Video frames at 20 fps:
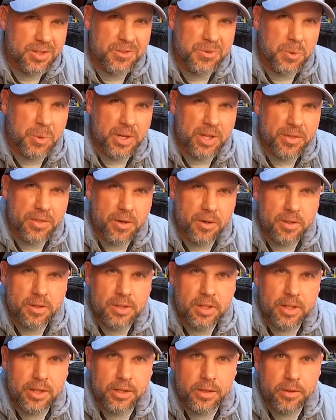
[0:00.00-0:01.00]

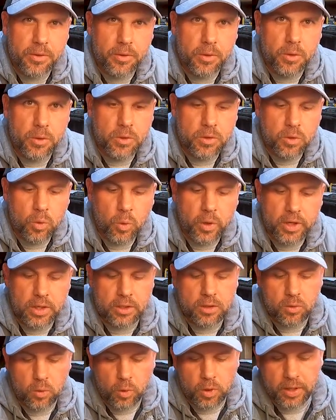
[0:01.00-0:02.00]
2013 through
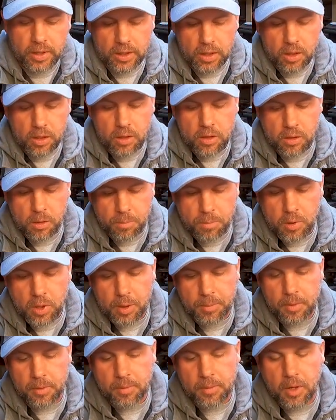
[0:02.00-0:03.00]
2020, you're
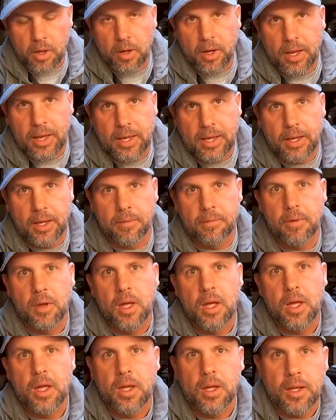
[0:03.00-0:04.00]
probably going to have
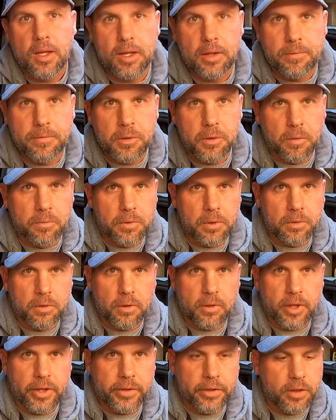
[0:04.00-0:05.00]
a fuel
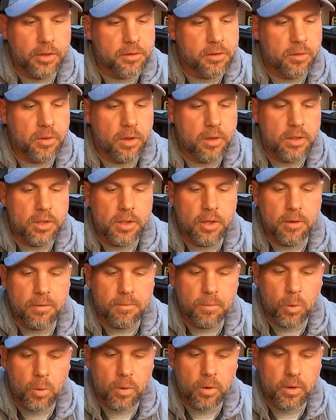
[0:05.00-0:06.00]
filter like this on your Tier
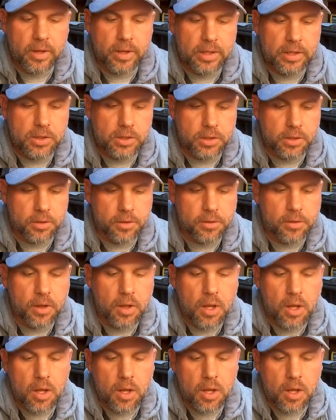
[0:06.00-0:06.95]
4 engines.